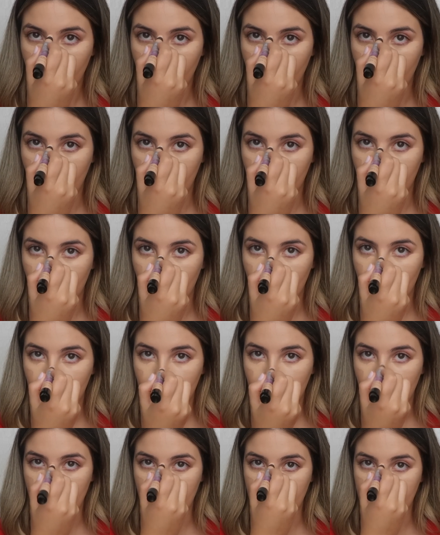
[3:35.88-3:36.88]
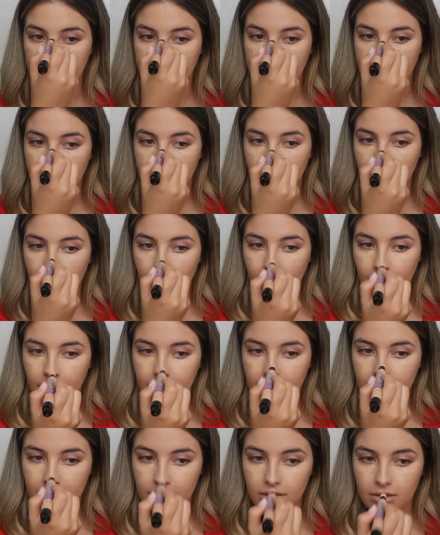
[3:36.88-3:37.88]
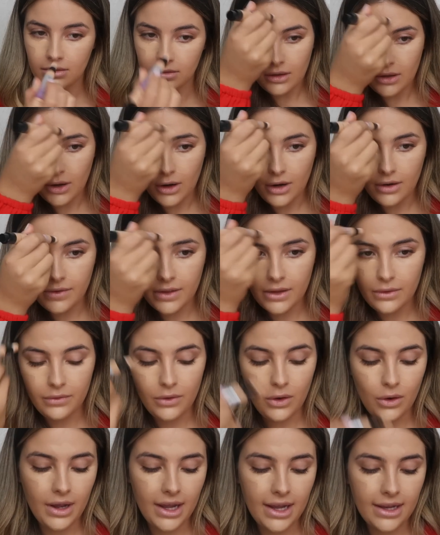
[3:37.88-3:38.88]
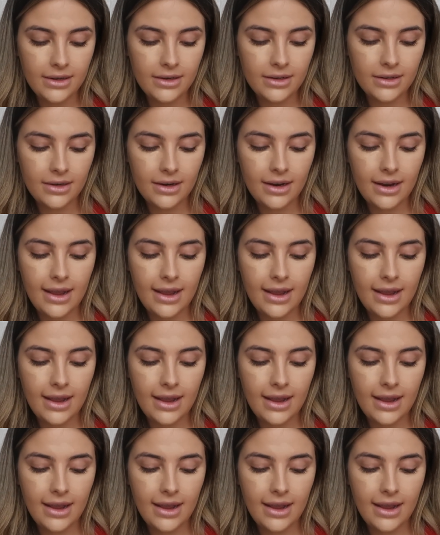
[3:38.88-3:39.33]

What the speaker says: and I'm going to apply it down the nose, over the forehead,